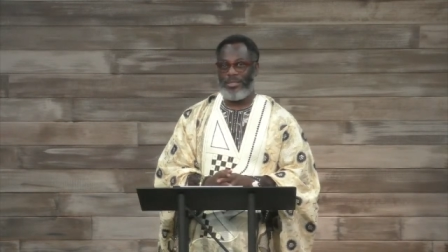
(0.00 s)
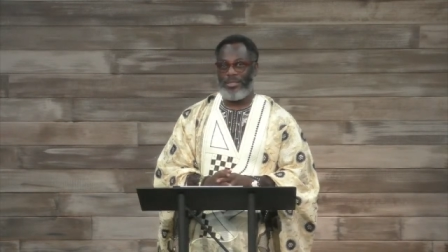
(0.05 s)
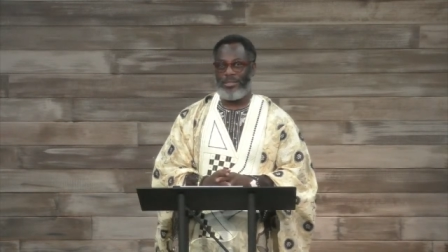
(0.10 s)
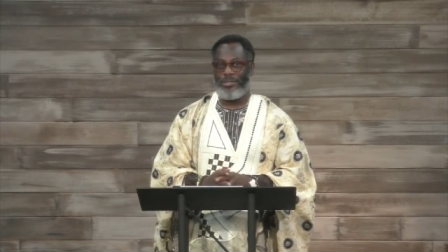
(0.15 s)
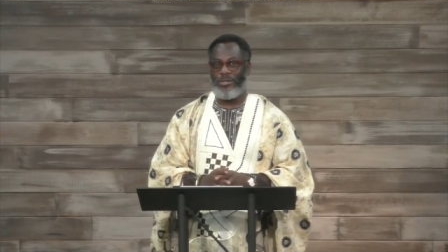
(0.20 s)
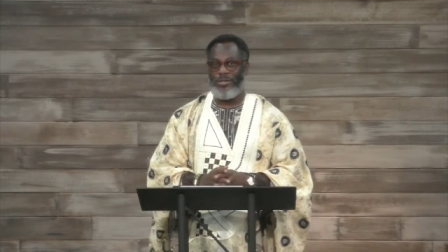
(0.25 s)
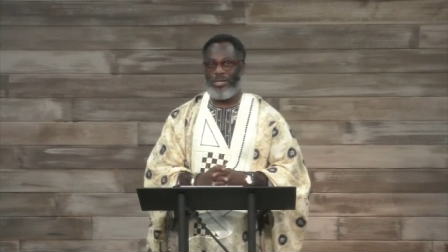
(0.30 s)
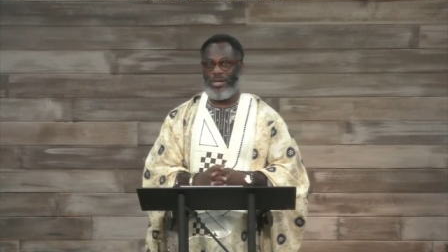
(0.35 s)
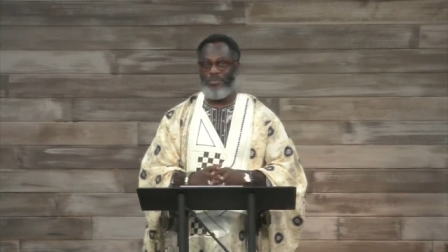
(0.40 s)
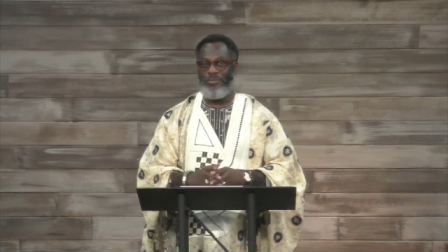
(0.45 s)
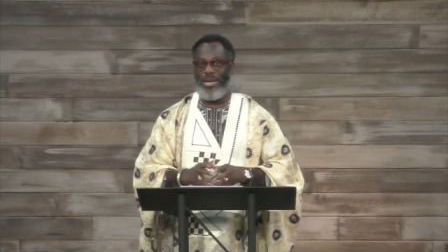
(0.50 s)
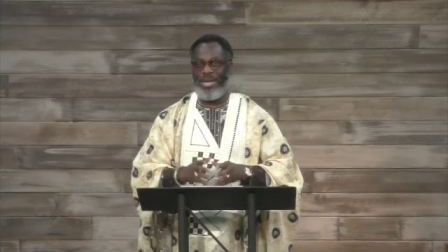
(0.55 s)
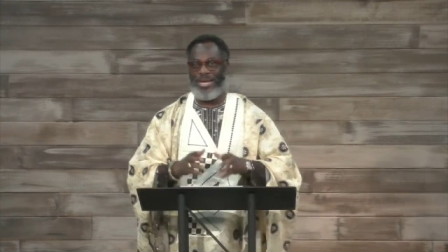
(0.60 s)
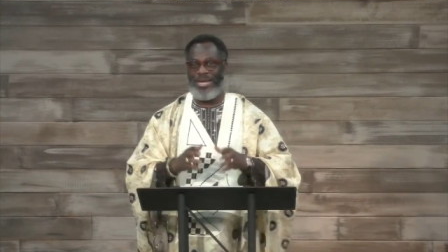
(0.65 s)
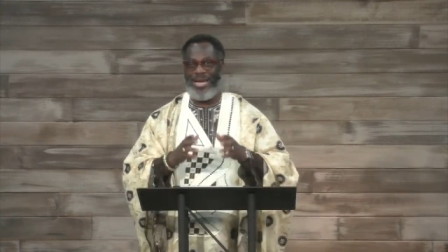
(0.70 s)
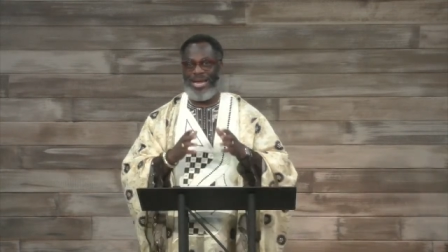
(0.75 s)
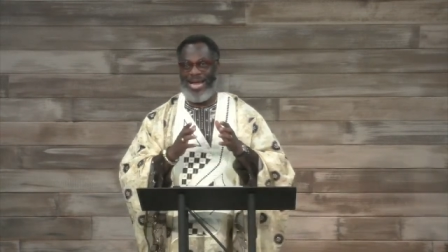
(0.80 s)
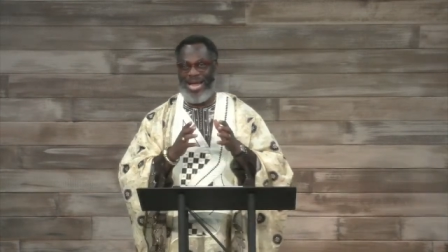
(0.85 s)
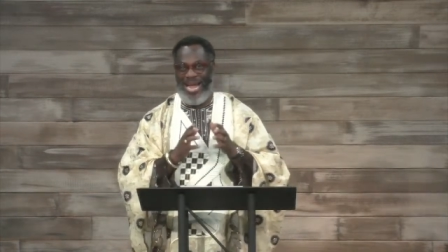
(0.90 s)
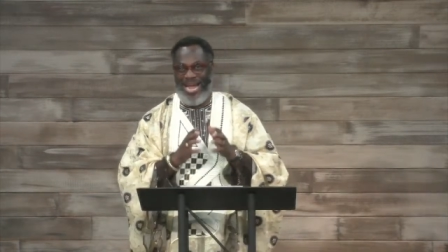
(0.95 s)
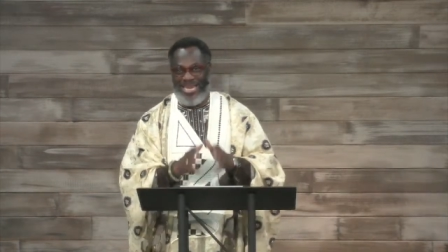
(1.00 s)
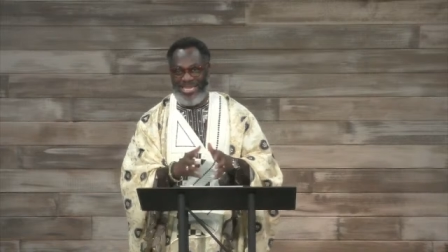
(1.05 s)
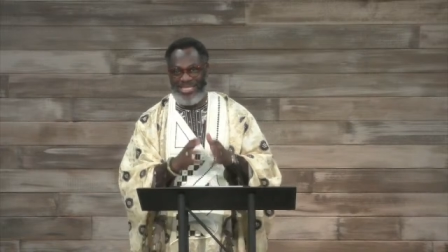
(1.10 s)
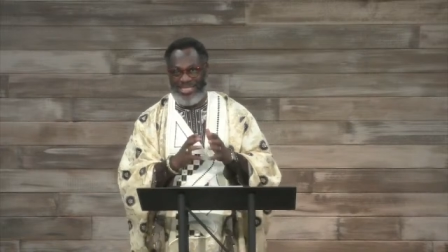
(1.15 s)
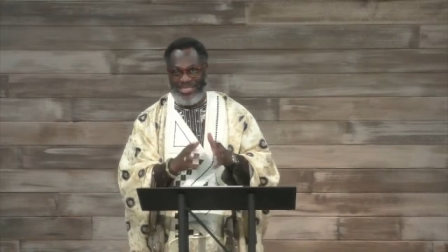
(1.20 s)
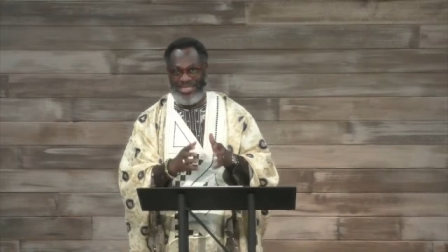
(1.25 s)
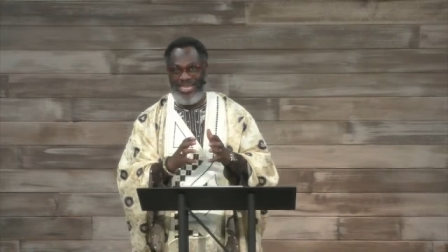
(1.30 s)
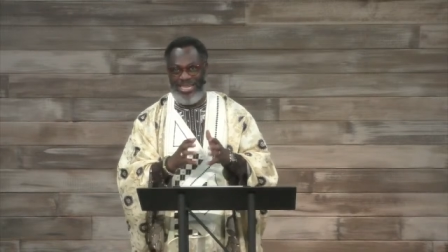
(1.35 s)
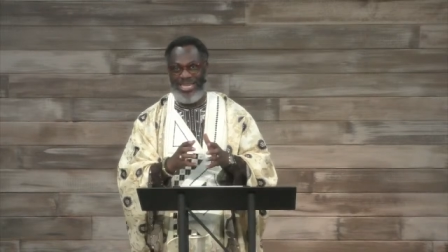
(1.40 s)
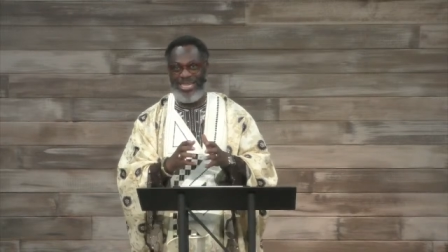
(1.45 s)
You can make
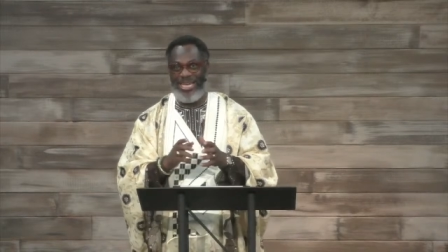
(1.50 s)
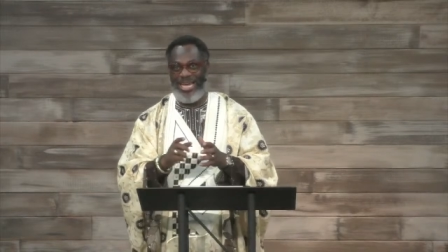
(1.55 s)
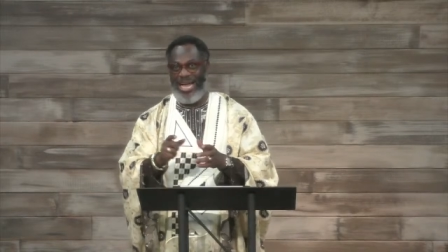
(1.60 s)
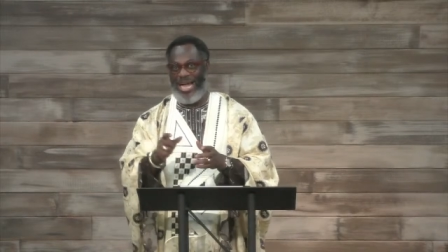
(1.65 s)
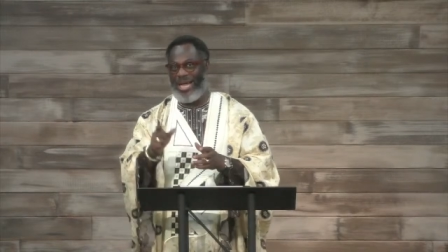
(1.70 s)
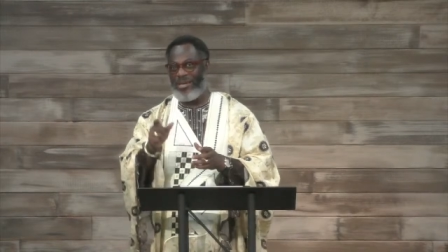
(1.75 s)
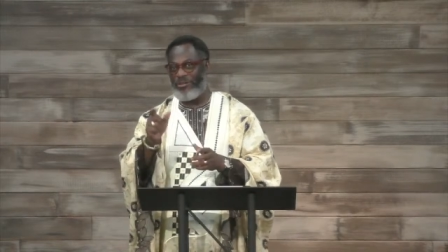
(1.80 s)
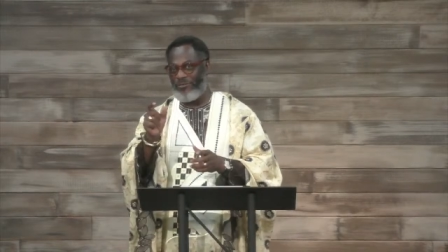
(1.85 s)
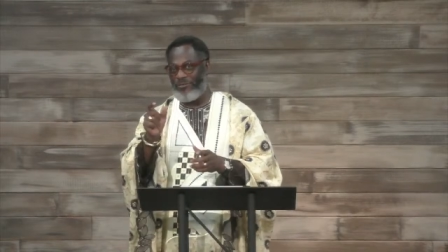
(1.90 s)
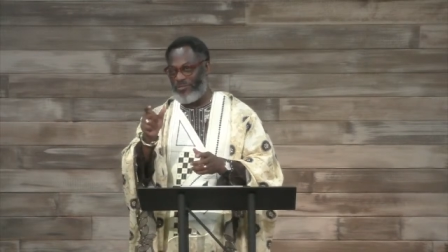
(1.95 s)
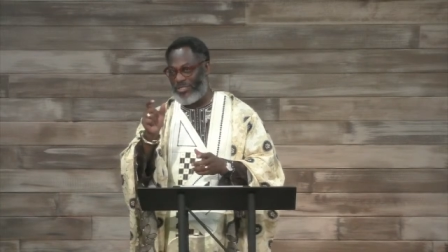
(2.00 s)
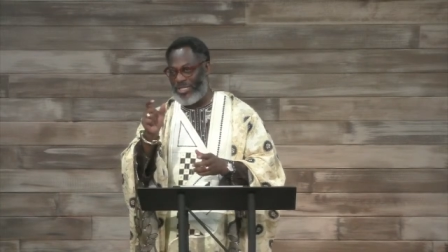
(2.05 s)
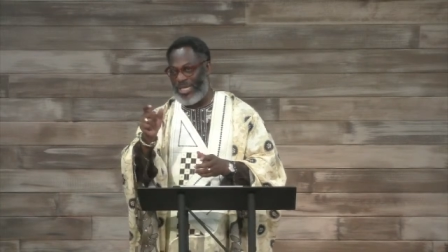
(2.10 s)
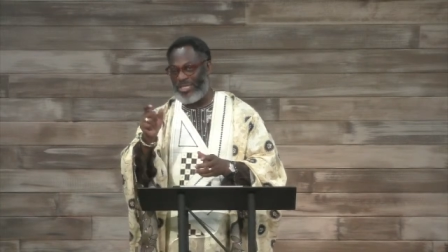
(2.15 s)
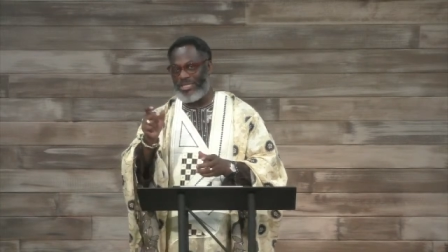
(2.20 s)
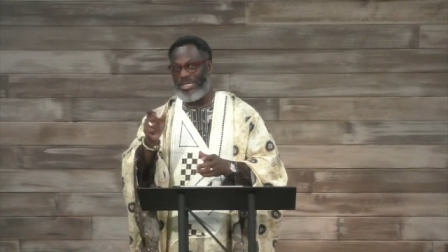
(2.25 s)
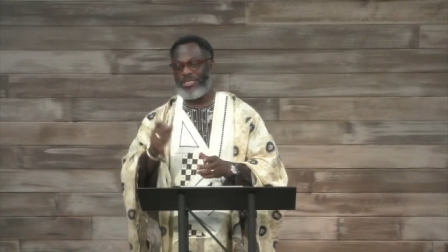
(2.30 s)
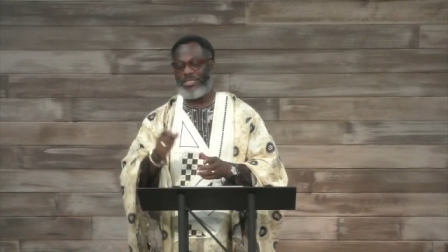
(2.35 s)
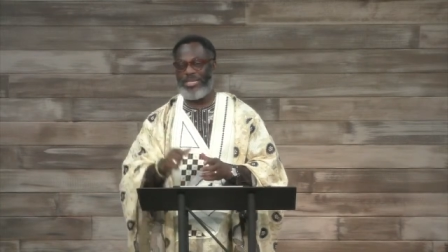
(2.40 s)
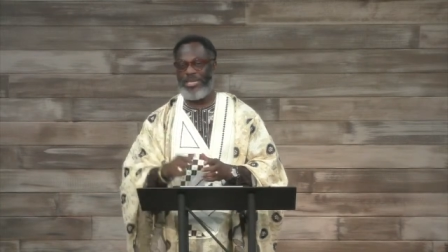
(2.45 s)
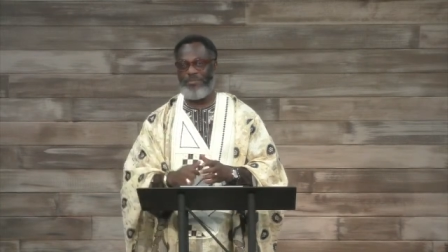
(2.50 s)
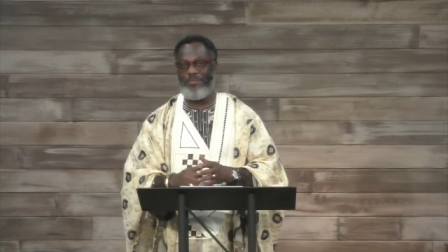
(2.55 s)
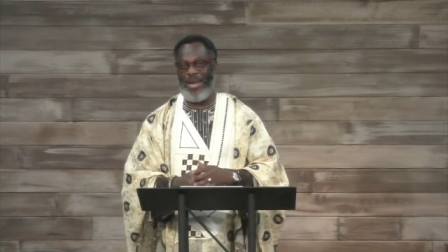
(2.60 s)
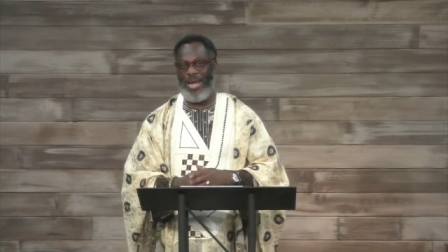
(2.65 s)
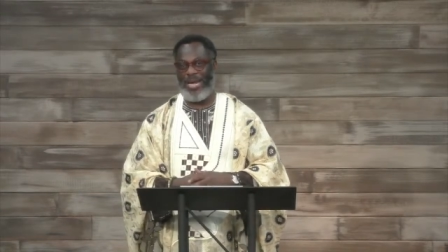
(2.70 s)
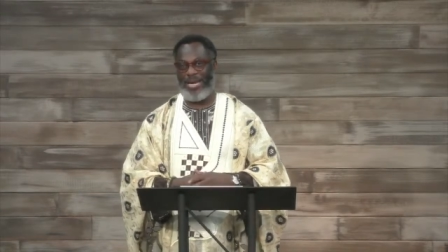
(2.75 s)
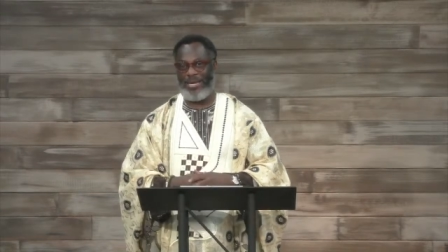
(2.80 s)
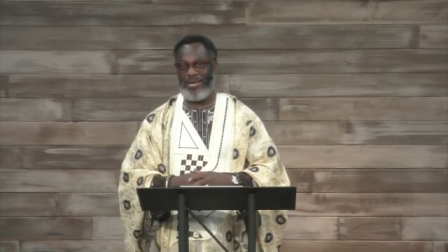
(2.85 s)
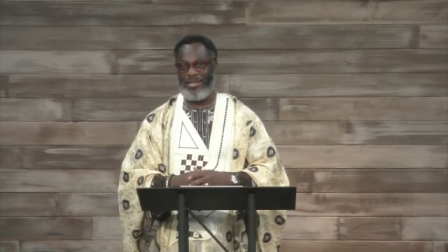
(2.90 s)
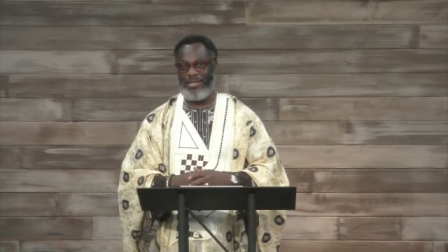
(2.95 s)
iced tea out of just a tea
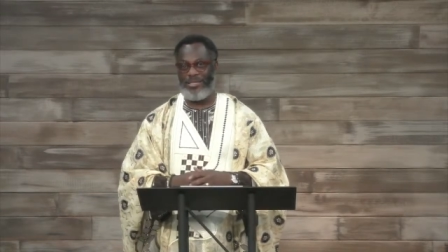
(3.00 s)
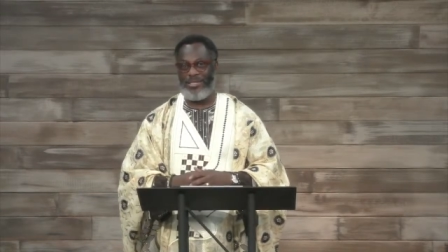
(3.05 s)
bag.